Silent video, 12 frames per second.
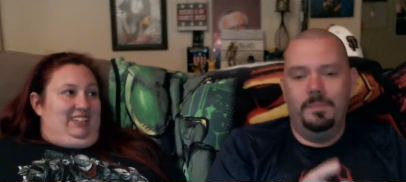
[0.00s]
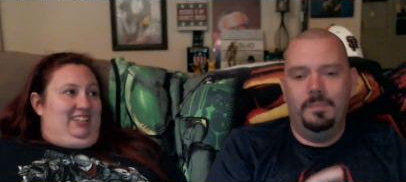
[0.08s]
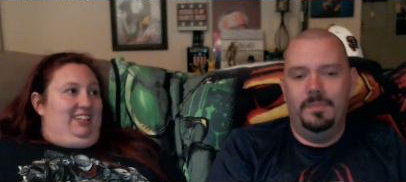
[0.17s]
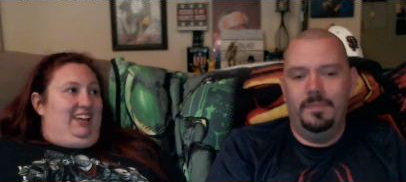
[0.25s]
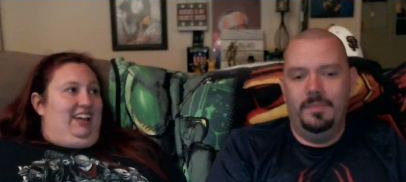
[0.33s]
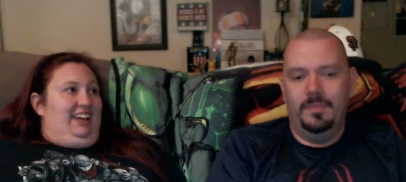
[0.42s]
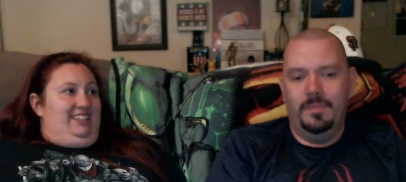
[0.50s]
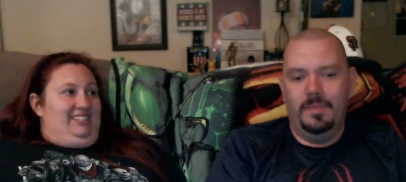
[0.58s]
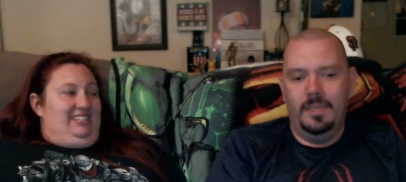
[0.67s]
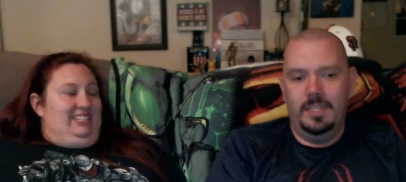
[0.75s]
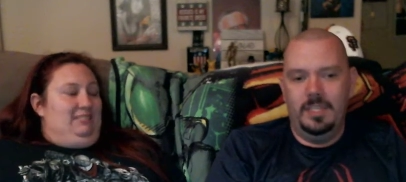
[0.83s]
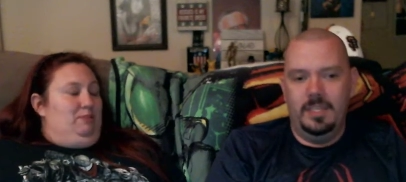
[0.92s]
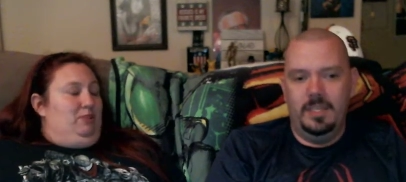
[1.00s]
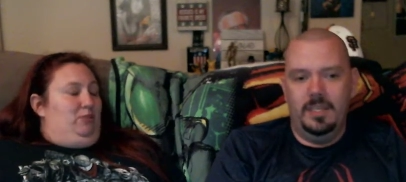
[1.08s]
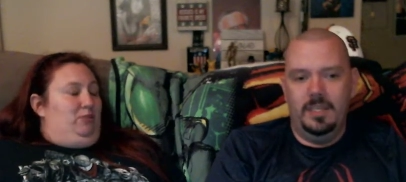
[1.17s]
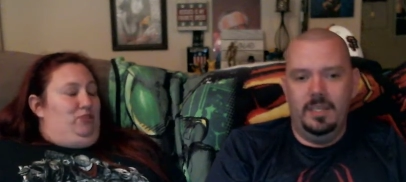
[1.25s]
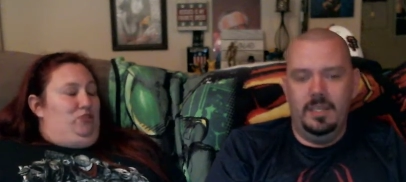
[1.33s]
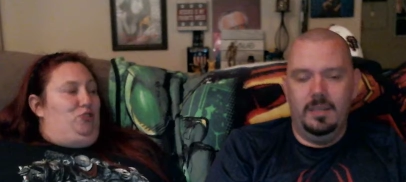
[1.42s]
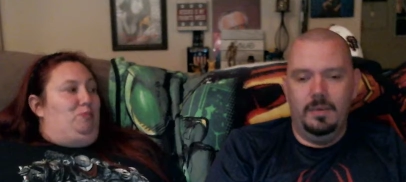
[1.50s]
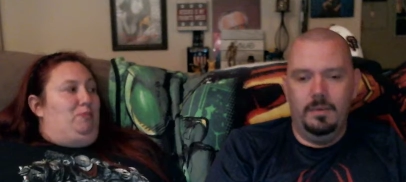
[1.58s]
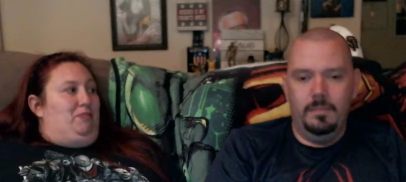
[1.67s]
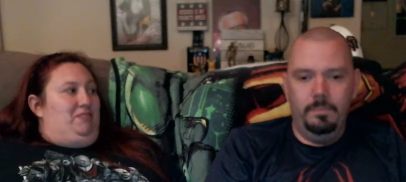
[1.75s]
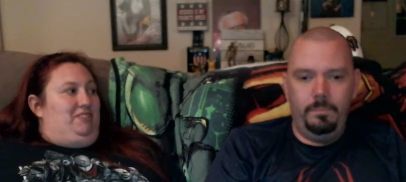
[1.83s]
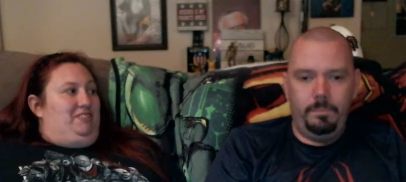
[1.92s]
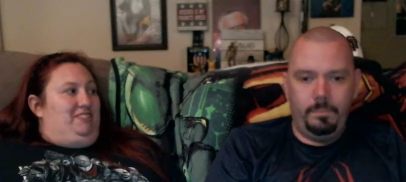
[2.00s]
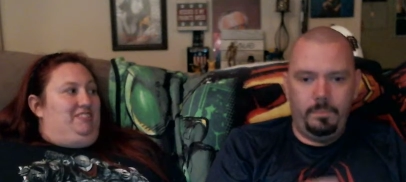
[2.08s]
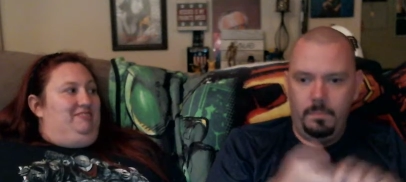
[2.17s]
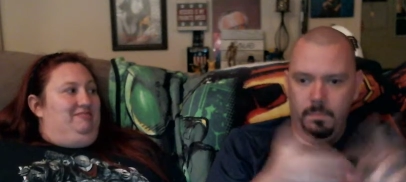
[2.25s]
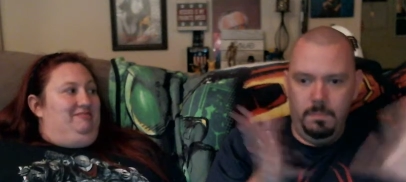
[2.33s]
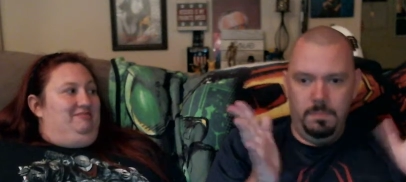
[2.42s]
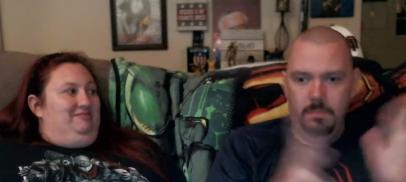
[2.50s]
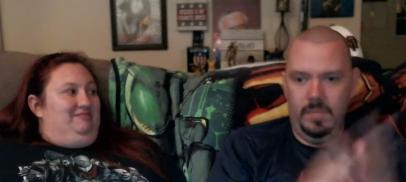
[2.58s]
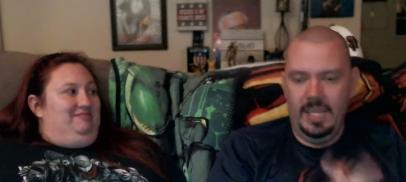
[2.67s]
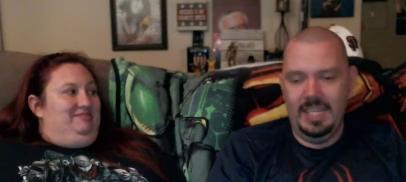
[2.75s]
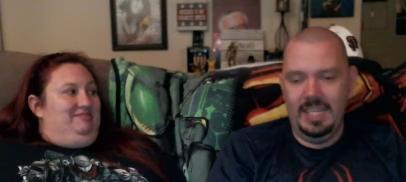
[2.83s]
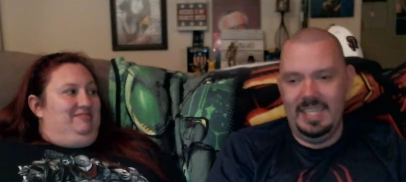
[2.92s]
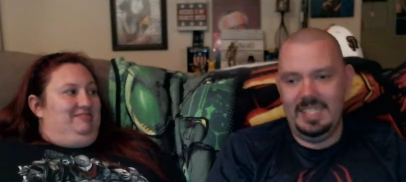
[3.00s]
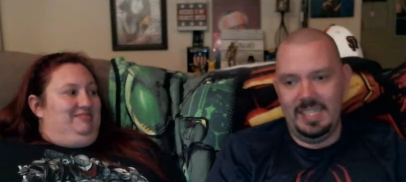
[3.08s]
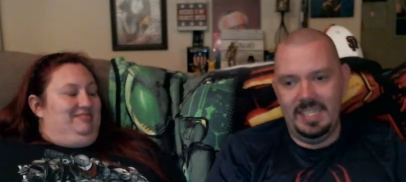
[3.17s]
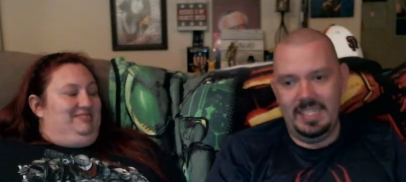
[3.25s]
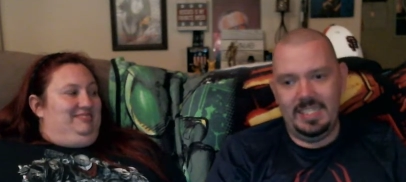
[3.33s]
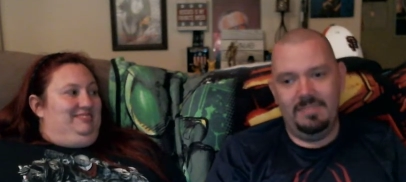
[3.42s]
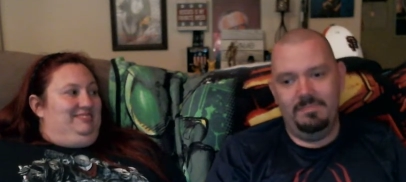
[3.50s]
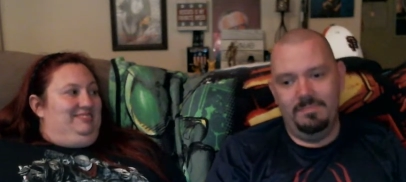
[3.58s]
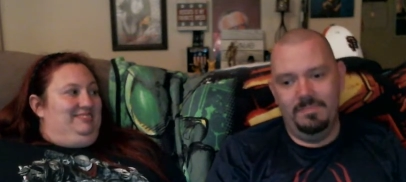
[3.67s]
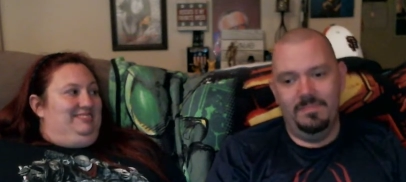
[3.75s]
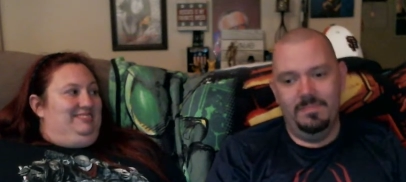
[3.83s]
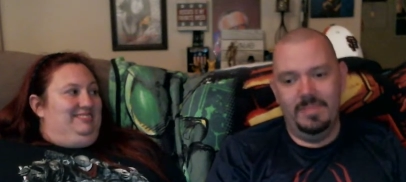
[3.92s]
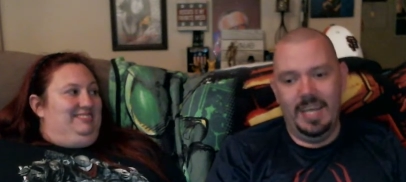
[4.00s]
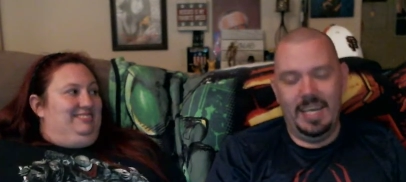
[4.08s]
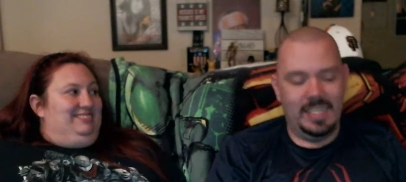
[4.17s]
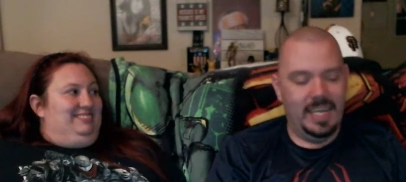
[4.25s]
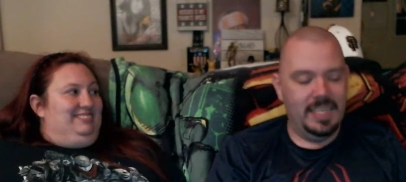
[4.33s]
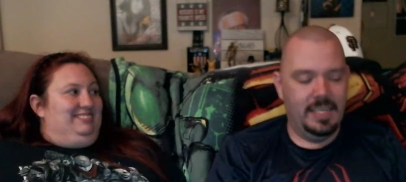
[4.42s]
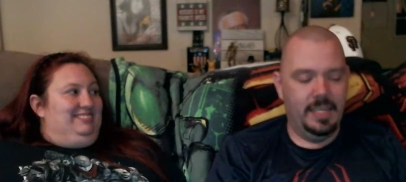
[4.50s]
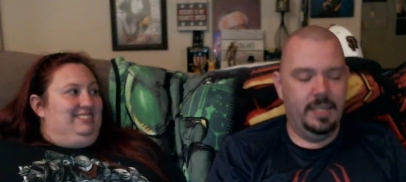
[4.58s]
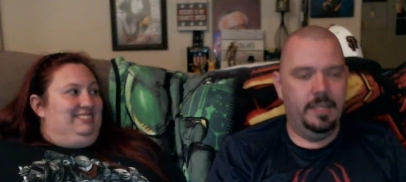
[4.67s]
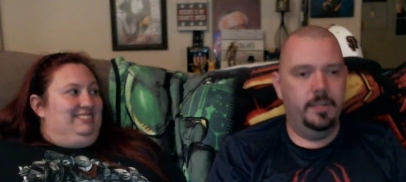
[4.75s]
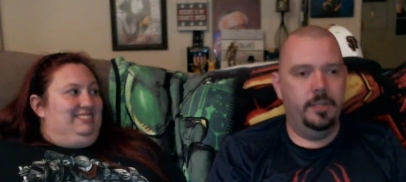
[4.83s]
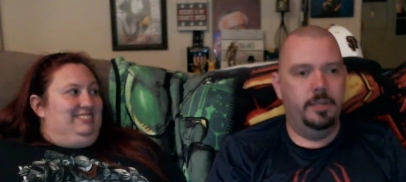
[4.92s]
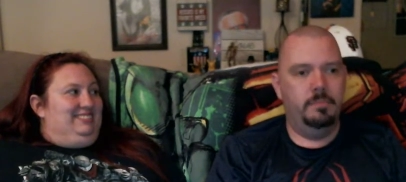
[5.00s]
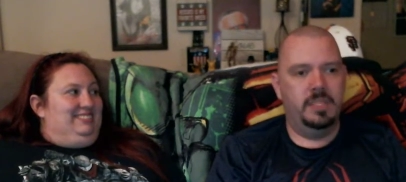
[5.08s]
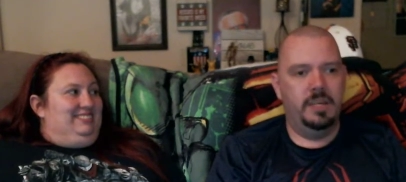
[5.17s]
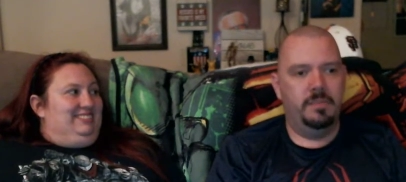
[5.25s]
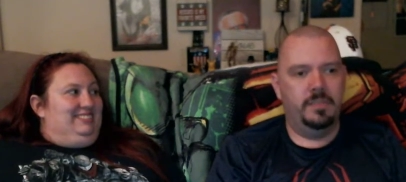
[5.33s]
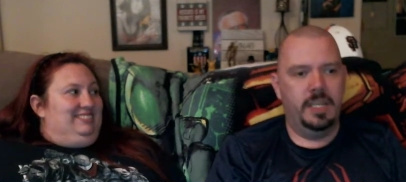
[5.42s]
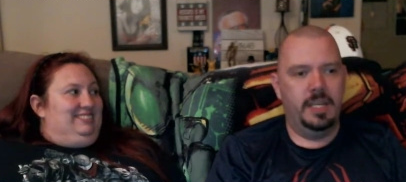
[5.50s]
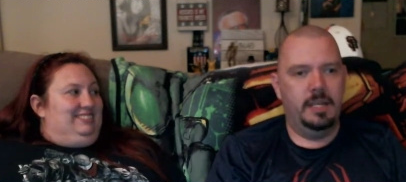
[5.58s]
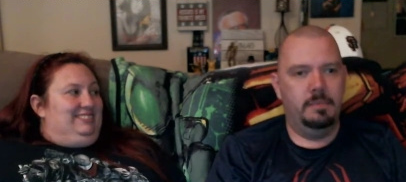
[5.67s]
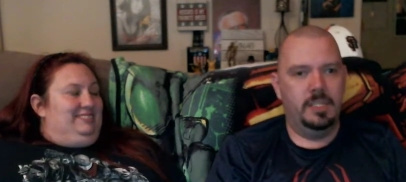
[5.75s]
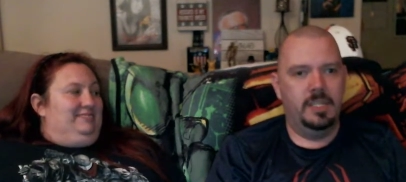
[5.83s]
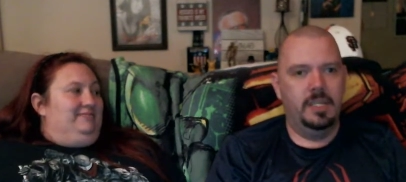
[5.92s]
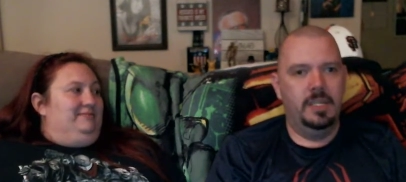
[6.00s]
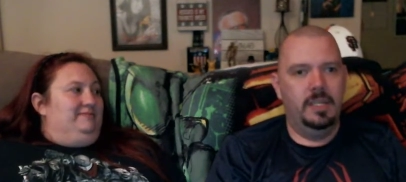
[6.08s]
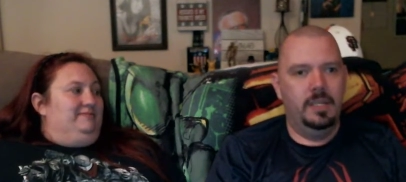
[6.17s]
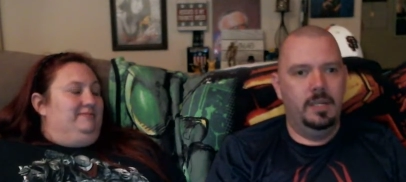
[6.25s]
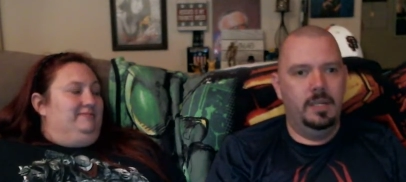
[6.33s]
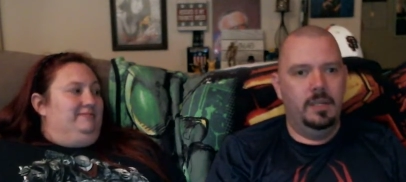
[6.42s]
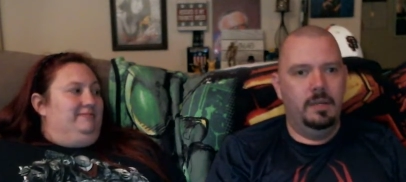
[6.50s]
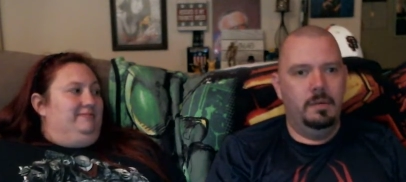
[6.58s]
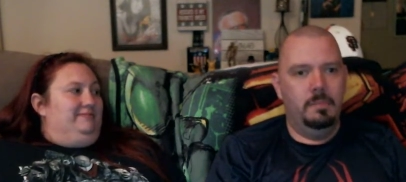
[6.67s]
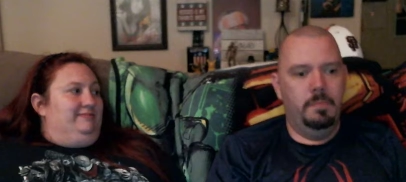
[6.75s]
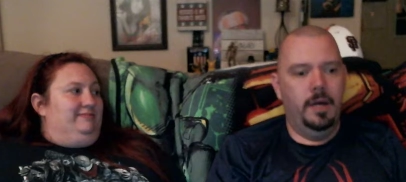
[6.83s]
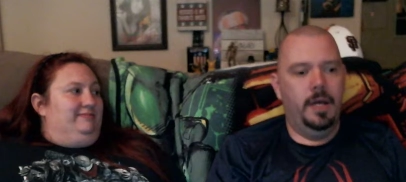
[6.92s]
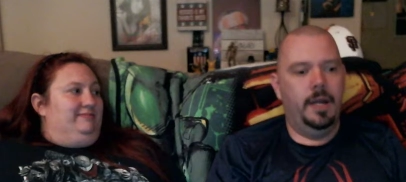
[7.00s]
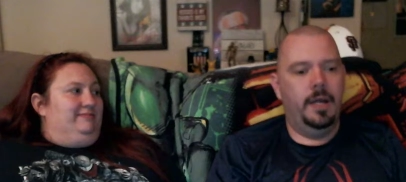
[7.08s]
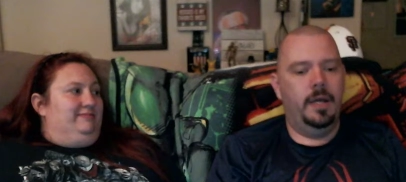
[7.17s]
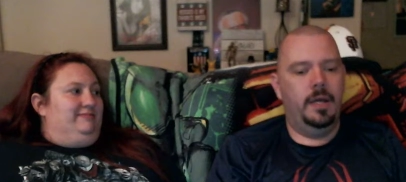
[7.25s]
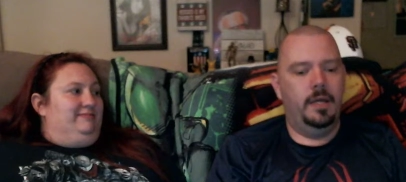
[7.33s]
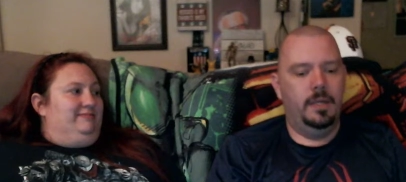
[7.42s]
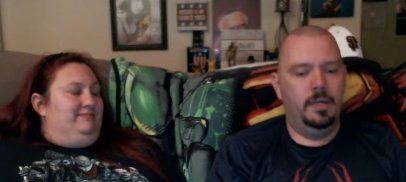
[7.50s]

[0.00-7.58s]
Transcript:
Speaker 1: he has. He's been a real trooper.
Speaker 2: He, he's he's had his ass handed to him several times, but uh,